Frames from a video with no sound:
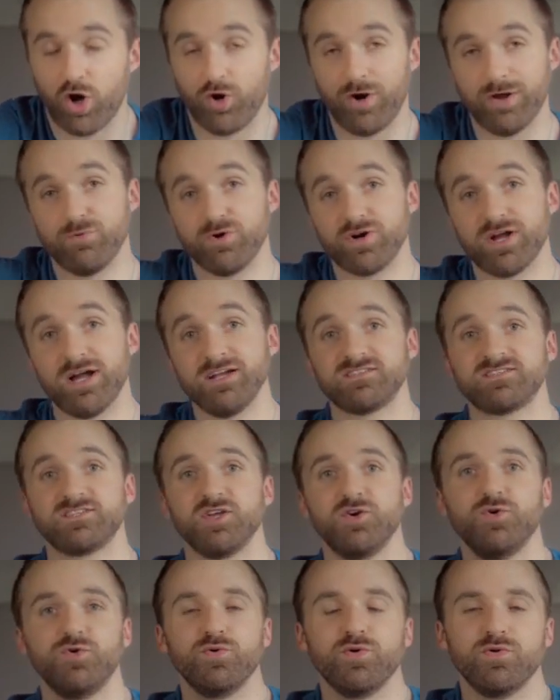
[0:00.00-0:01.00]
All right, well guys,
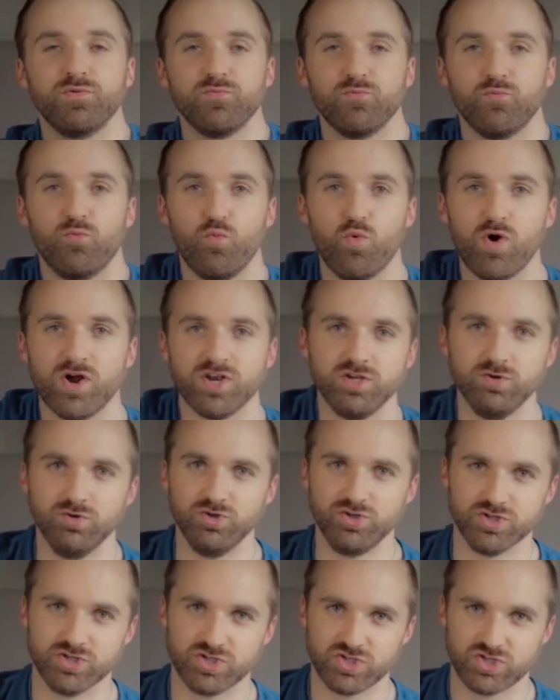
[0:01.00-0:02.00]
so what you
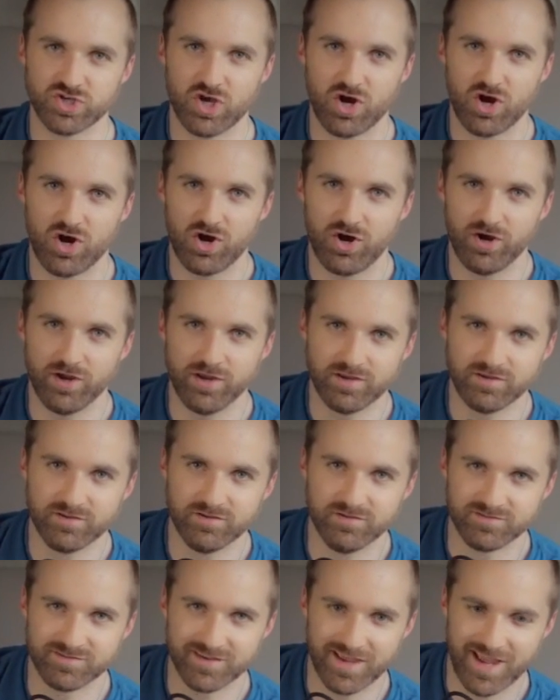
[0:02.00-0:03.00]
just saw
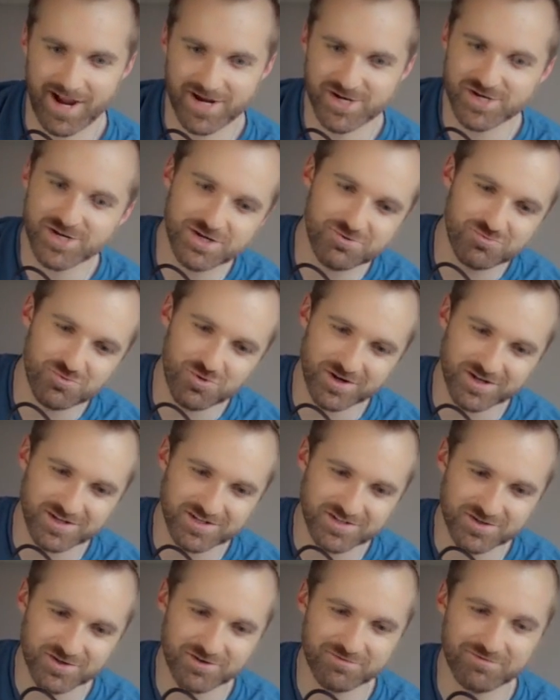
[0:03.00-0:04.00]
is actually what
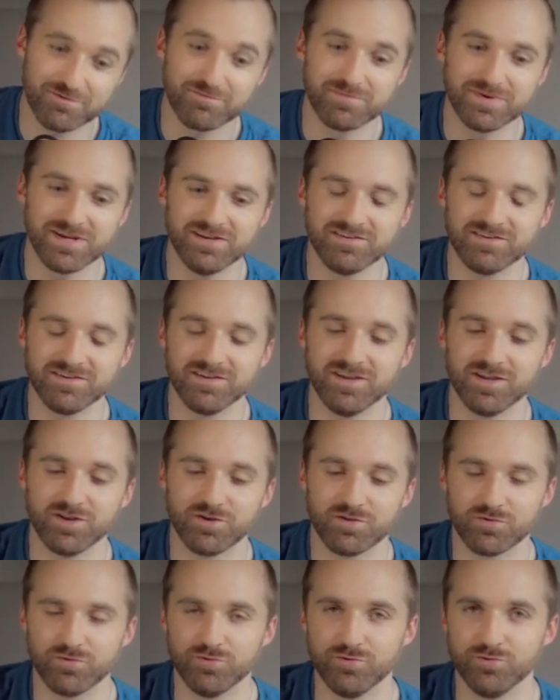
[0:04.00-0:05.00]
it took for me to
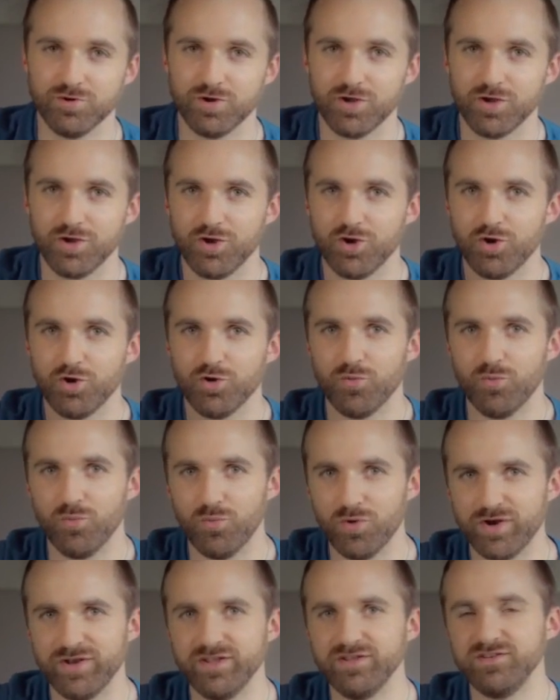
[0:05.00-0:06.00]
get through
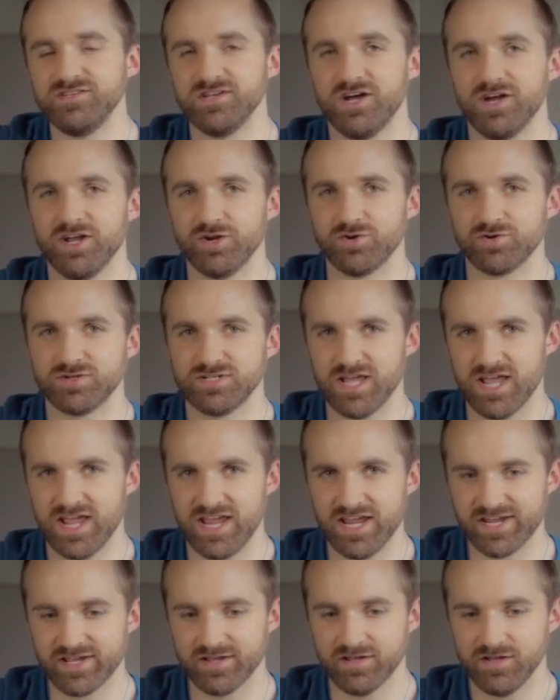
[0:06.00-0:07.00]
one entire
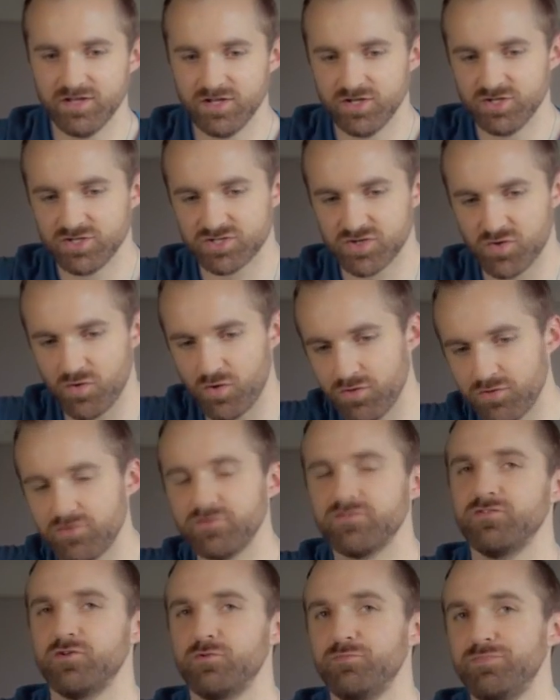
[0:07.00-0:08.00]
take. So all
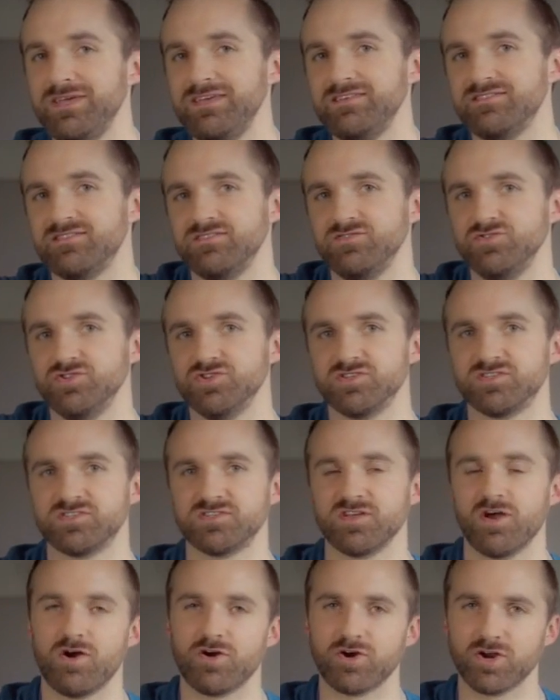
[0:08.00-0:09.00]
those little pieces you just
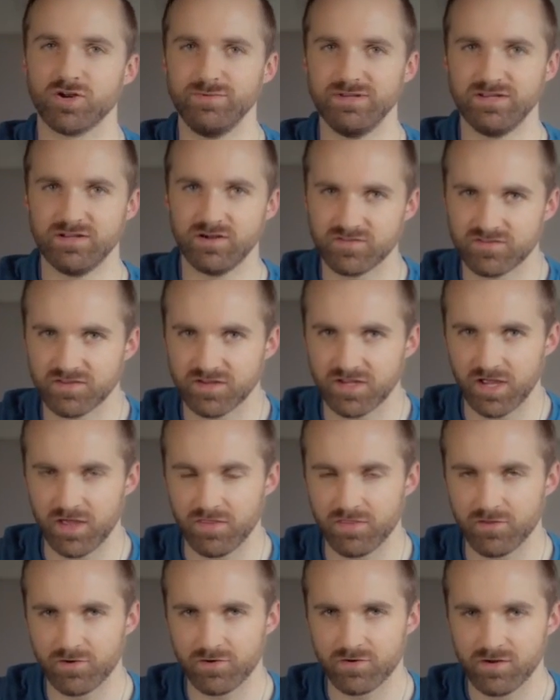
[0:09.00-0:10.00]
saw are going to be cut
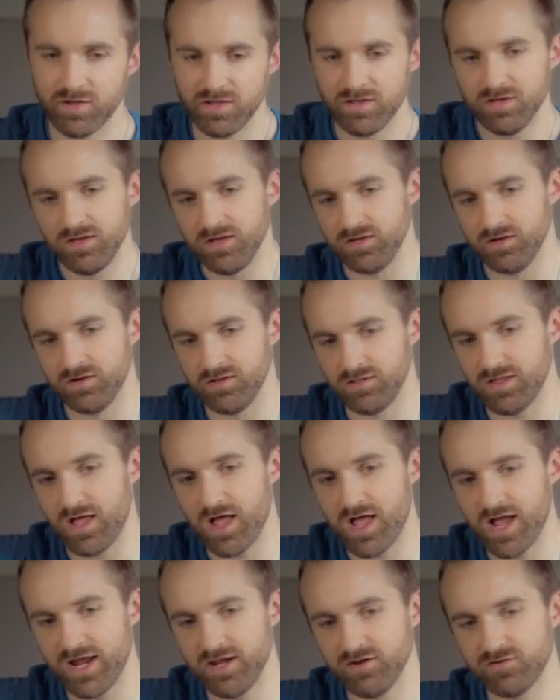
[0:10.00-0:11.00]
together and
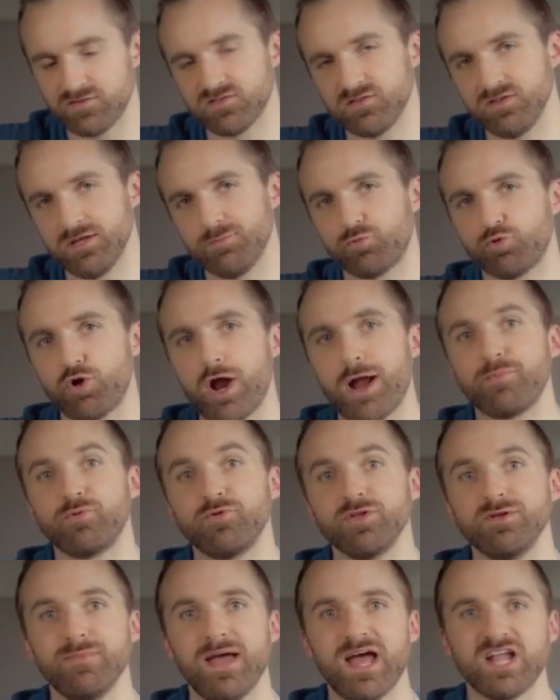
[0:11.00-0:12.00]
aligned so they
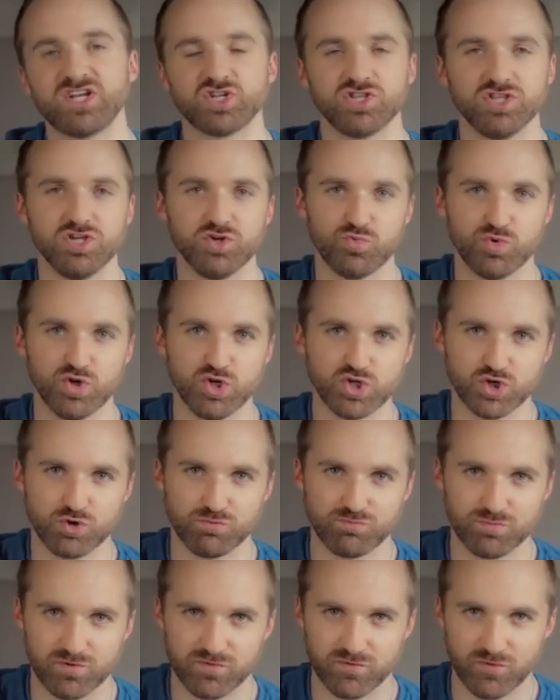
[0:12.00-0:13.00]
properly match the
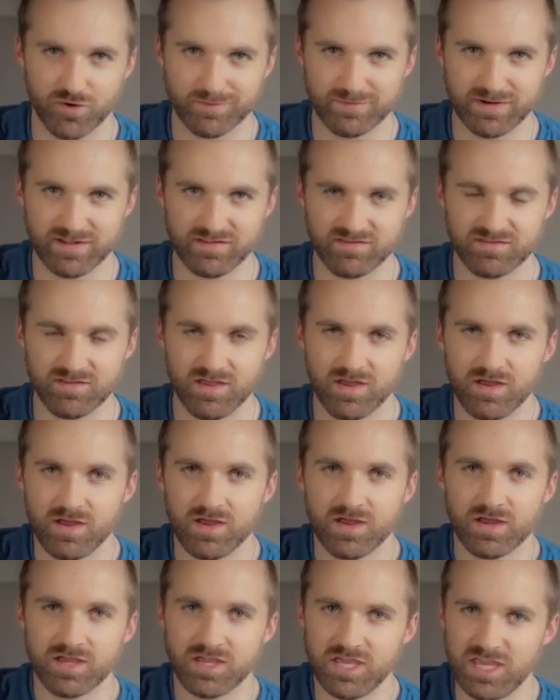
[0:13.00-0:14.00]
original performance,
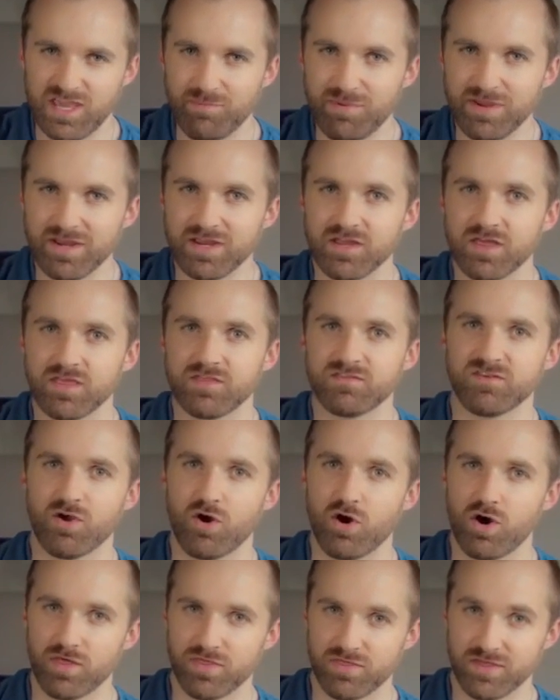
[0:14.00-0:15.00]
keeping its
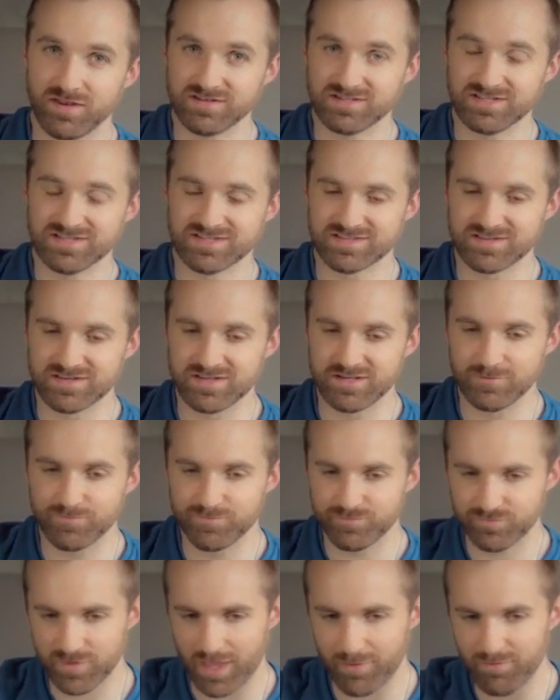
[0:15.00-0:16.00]

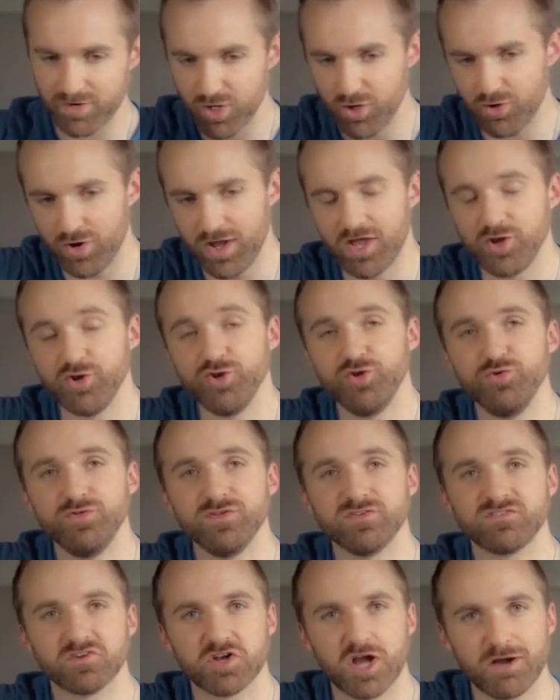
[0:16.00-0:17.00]
authenticity. I'm going to go ahead and do
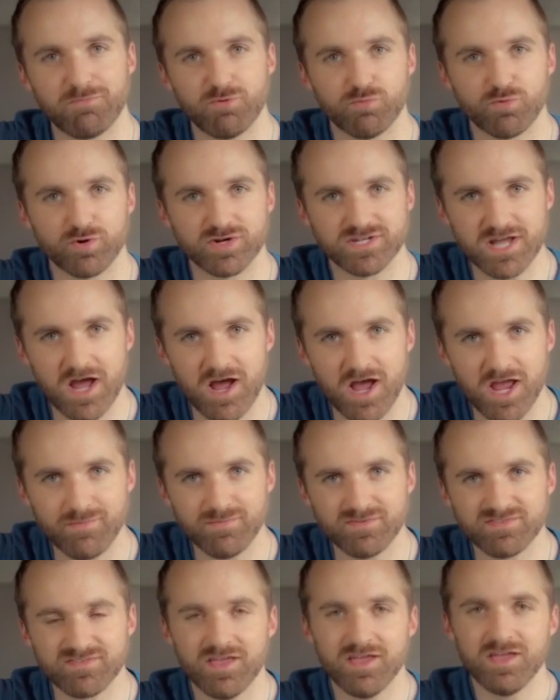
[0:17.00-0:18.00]
this a couple more
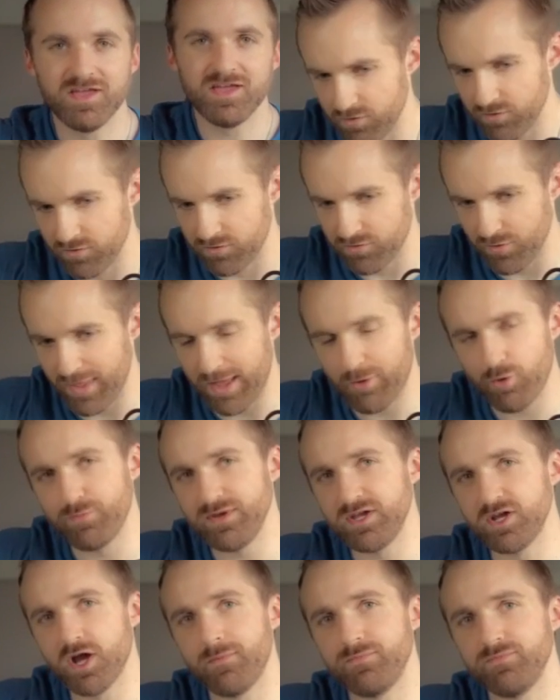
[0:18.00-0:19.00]
times. So that will
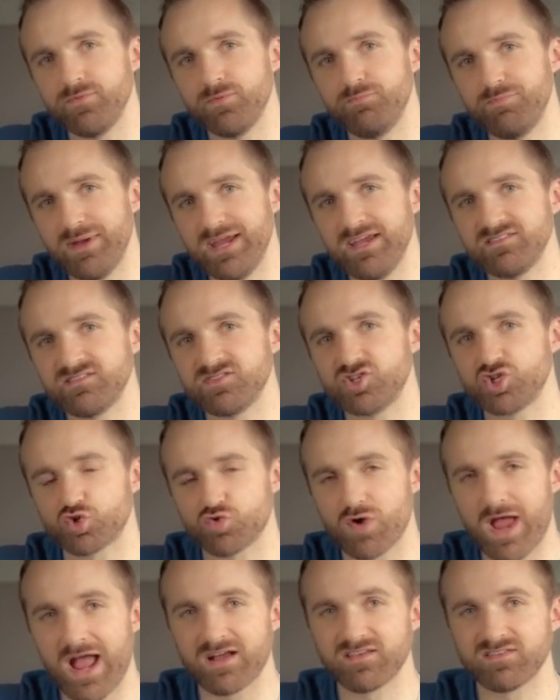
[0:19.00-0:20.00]
become the bass
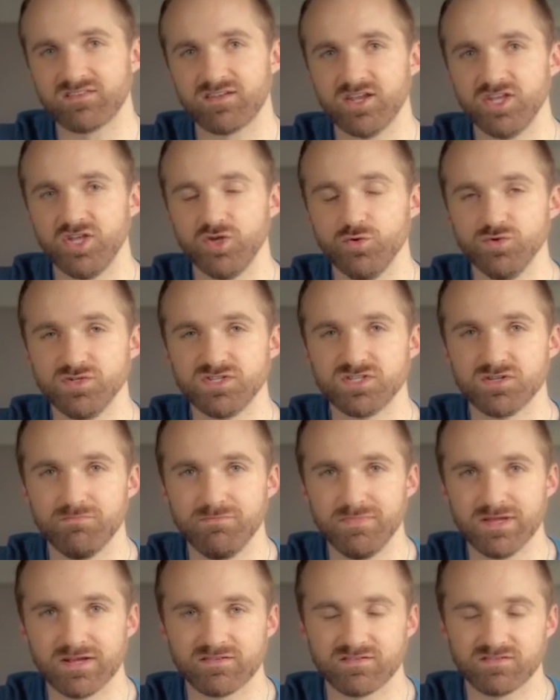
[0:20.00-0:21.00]
tracks that I use to
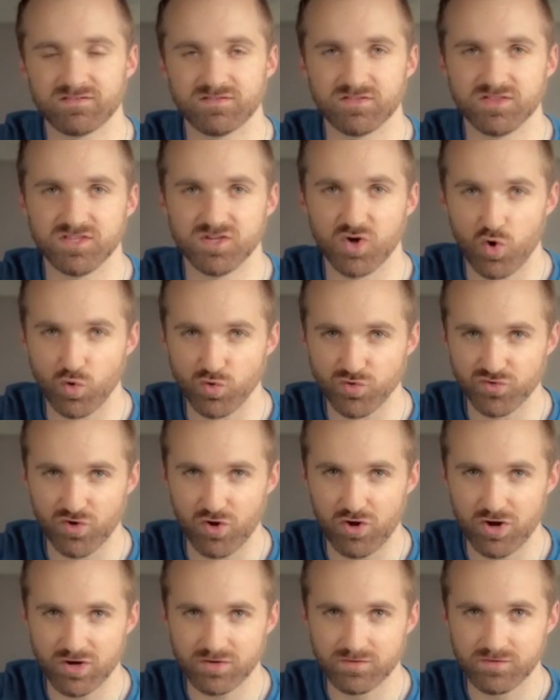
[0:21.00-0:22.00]
mix the whole
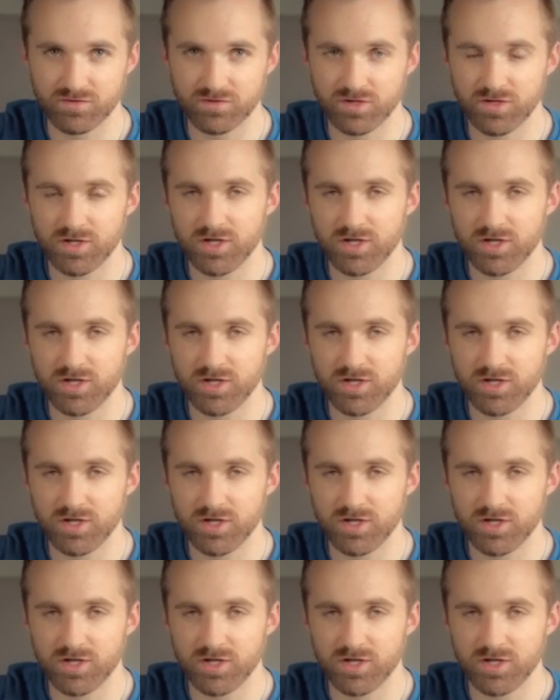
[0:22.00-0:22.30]
song.